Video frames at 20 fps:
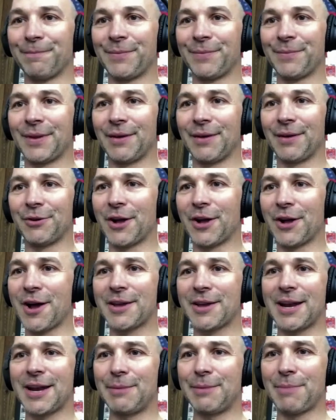If you're not
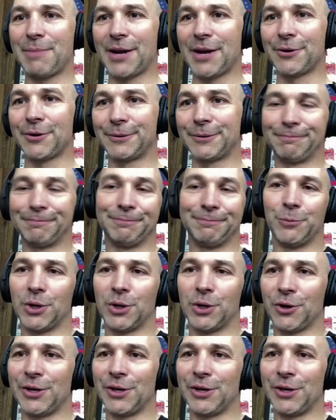getting better, what are you